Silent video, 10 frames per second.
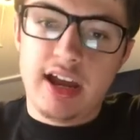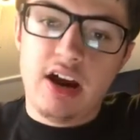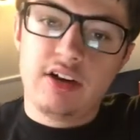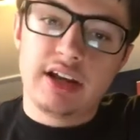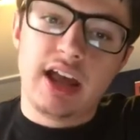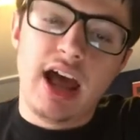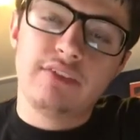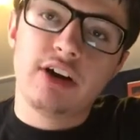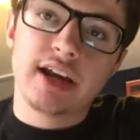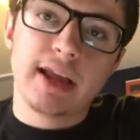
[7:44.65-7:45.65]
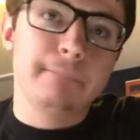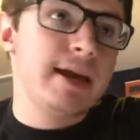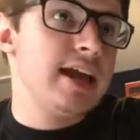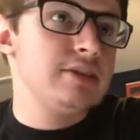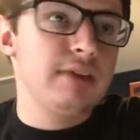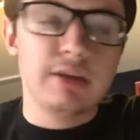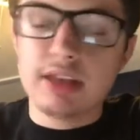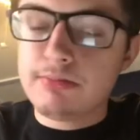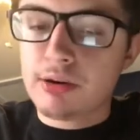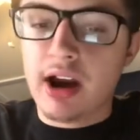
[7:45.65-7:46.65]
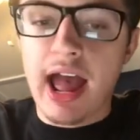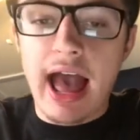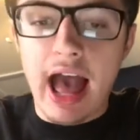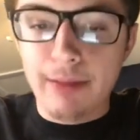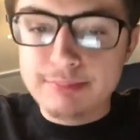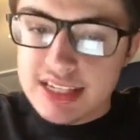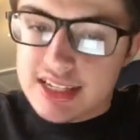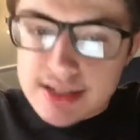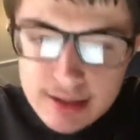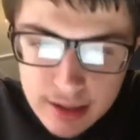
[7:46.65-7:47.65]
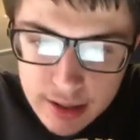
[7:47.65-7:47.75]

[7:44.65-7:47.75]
Erik and Ivar getting pinned, maybe perhaps